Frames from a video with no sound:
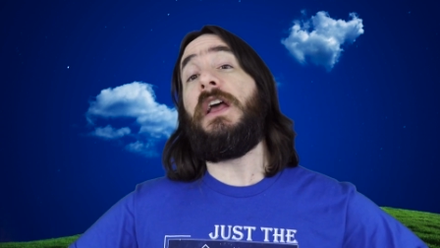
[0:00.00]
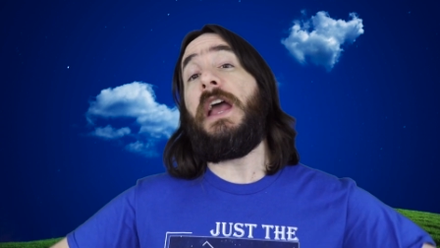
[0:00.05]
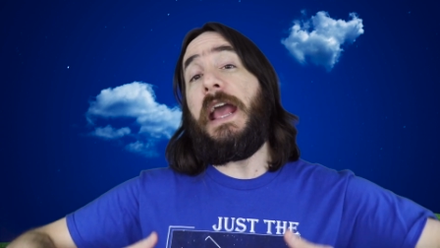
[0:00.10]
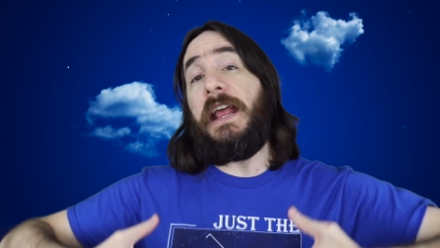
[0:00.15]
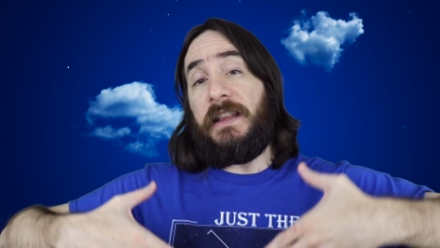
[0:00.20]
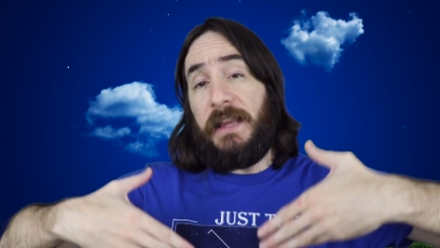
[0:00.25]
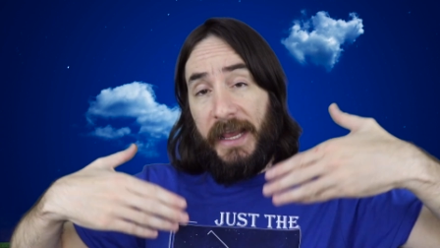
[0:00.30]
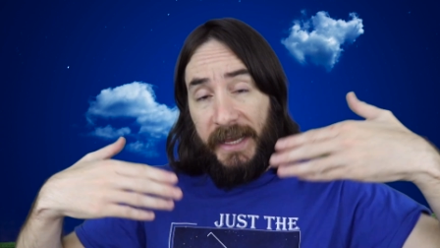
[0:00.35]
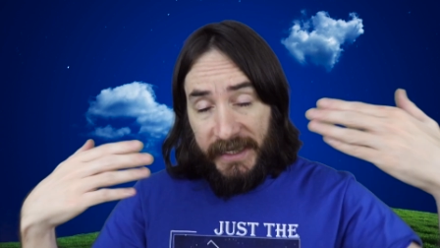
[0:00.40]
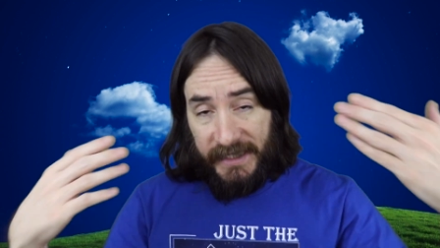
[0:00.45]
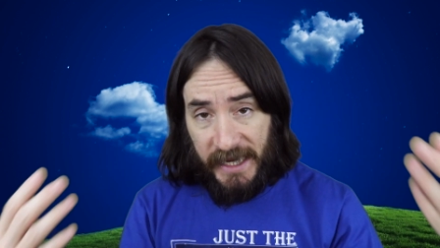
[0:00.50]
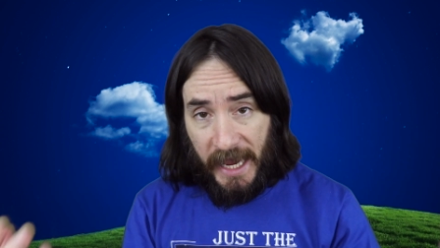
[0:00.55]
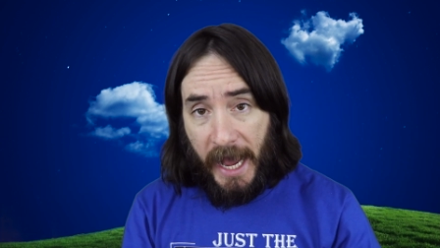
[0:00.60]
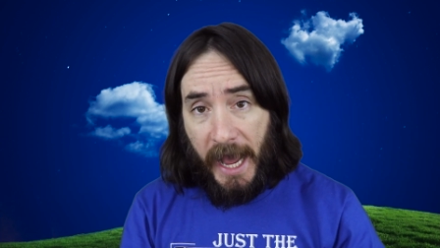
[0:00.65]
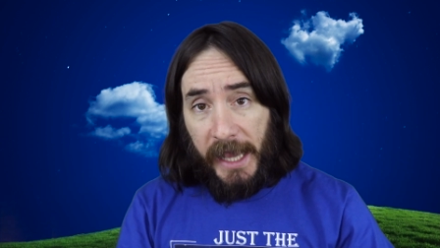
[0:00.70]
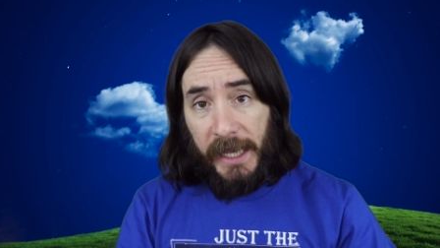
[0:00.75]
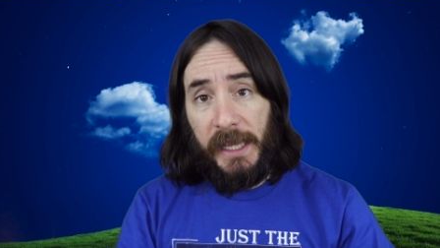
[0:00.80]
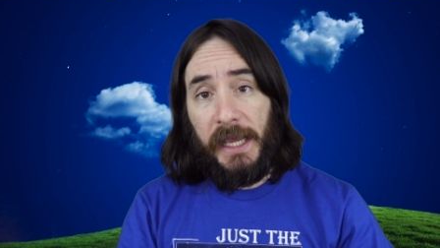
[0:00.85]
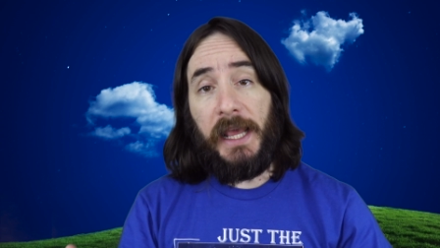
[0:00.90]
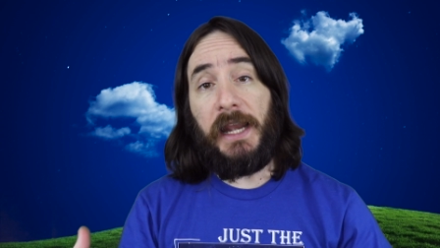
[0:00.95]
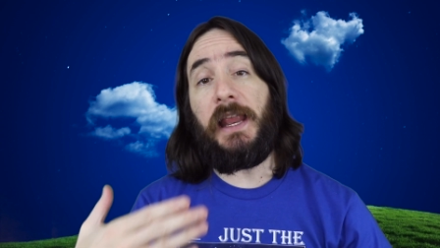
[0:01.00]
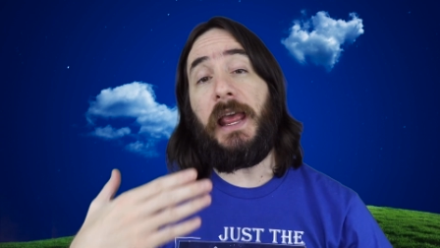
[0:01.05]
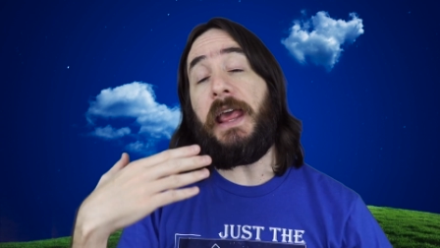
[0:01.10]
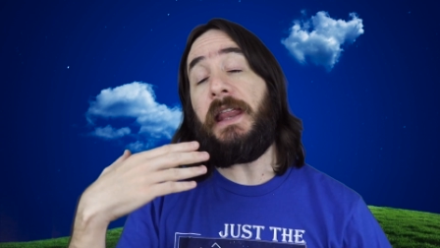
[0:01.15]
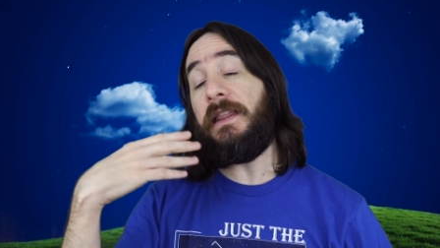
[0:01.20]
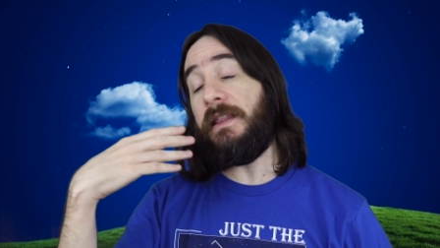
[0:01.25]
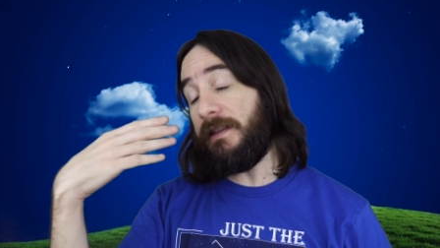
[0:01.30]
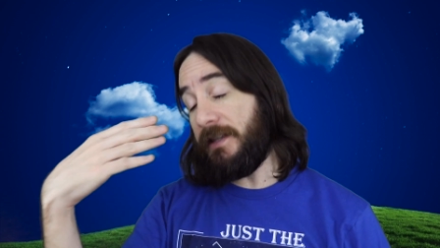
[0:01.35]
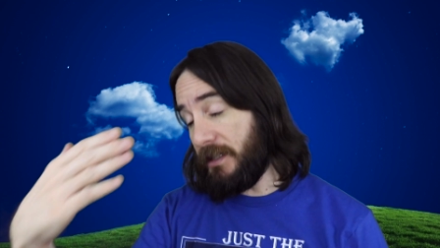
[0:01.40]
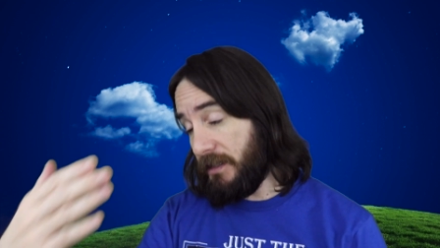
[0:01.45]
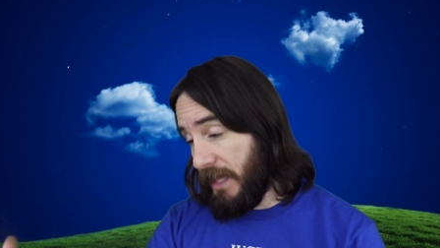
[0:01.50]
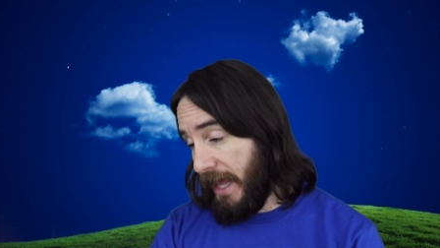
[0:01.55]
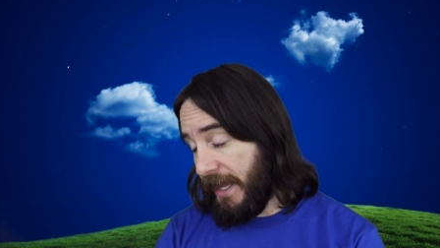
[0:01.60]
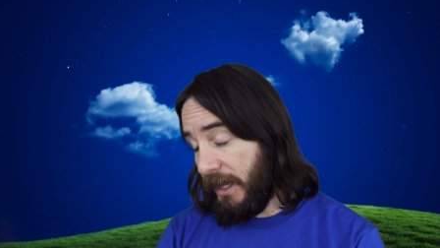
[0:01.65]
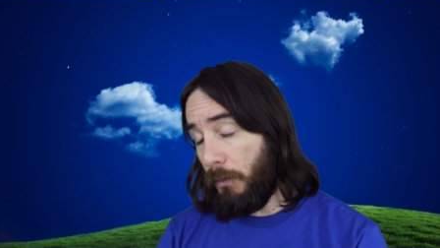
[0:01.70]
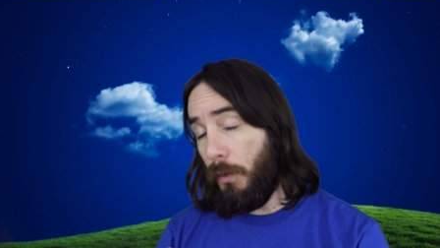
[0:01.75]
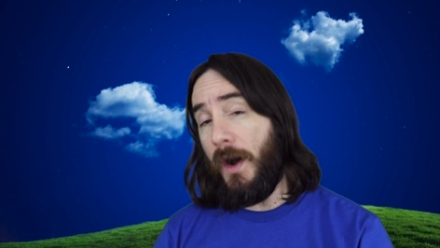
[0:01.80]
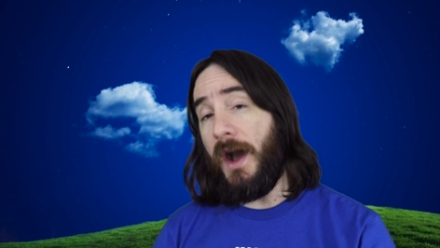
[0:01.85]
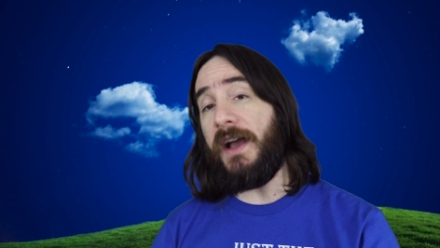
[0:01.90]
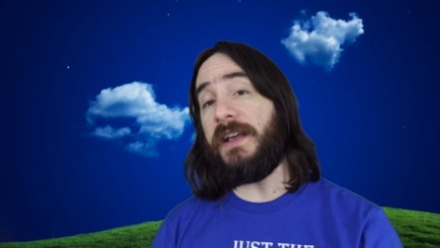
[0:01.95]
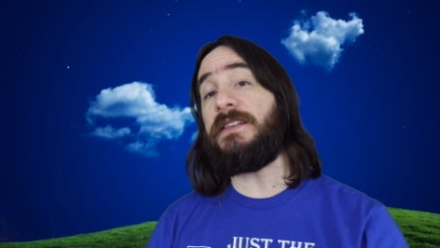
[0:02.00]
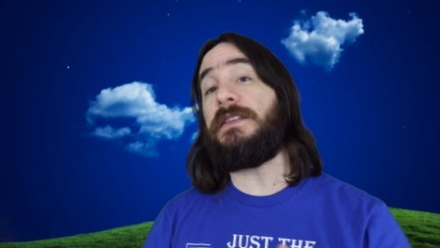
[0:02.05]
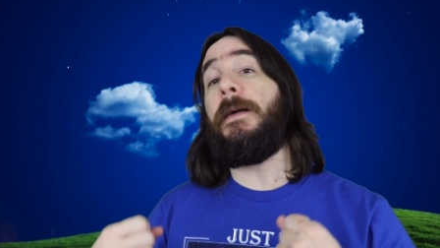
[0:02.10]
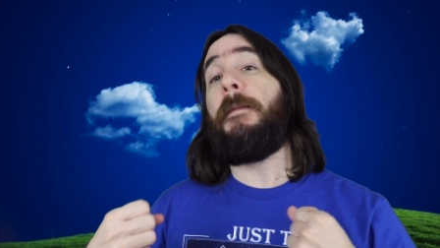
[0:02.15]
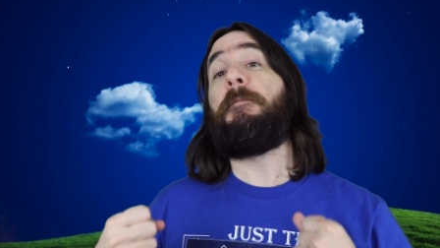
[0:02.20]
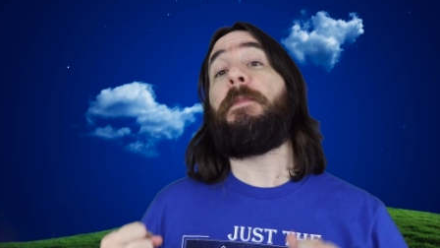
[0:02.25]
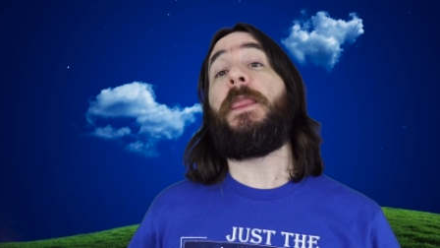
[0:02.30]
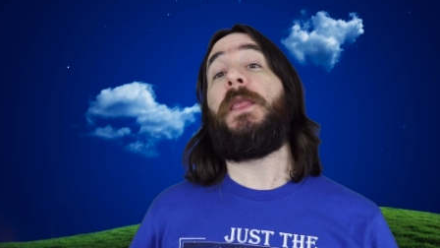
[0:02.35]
and anxiety, and likewise,